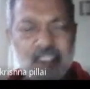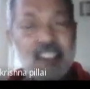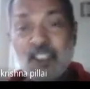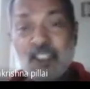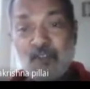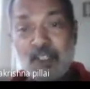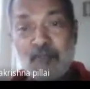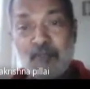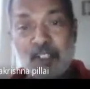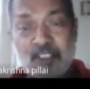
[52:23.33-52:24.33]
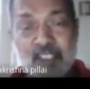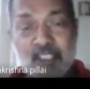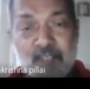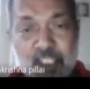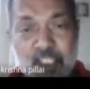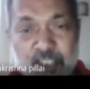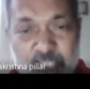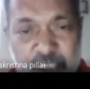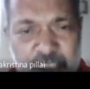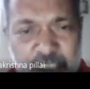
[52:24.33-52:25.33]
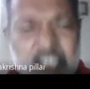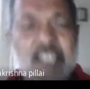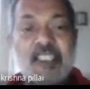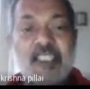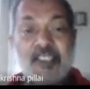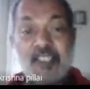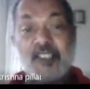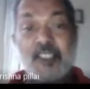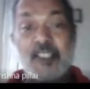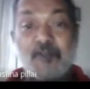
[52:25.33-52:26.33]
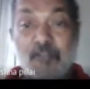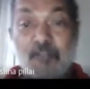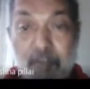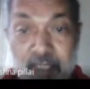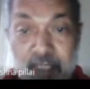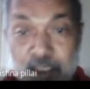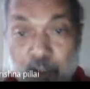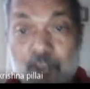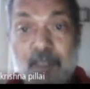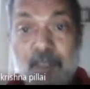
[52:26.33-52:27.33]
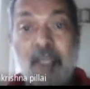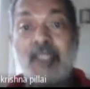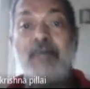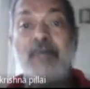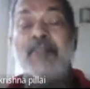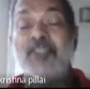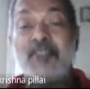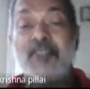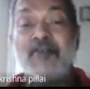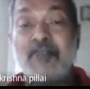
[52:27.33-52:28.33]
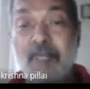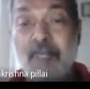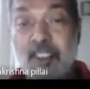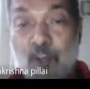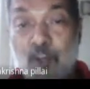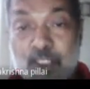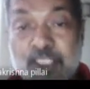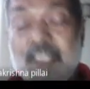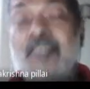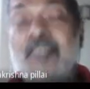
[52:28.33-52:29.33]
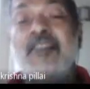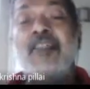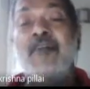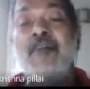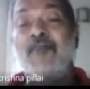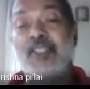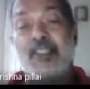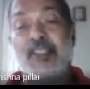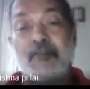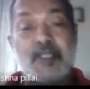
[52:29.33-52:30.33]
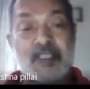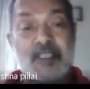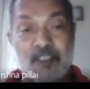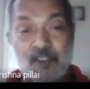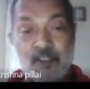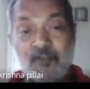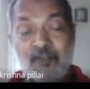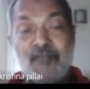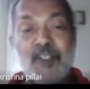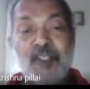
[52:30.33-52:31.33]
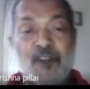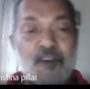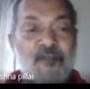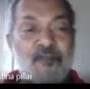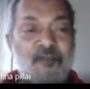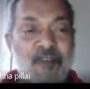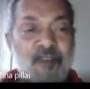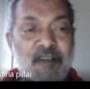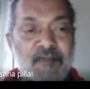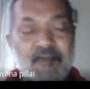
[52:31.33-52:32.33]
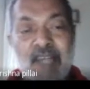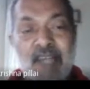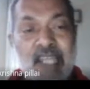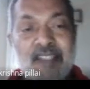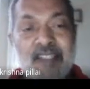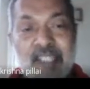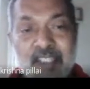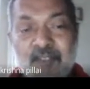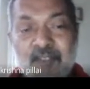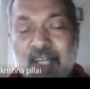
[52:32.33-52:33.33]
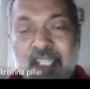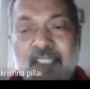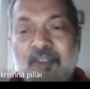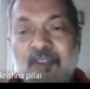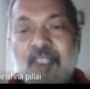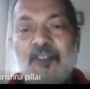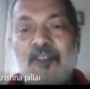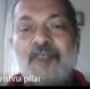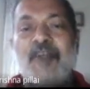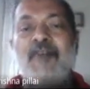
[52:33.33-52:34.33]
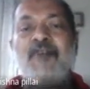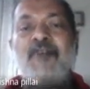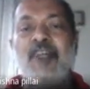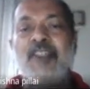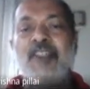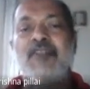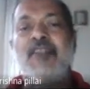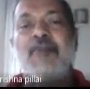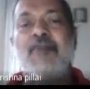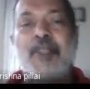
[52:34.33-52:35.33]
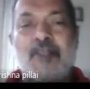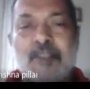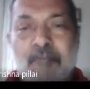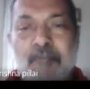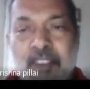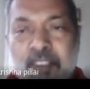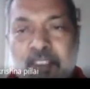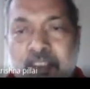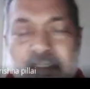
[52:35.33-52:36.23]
So one important thing we can see this, it is sensitive to temperature also. The band gap doesn't remain constant with temperature. So when we talk of like the case of conductivity also, we have defined it at a particular temperature.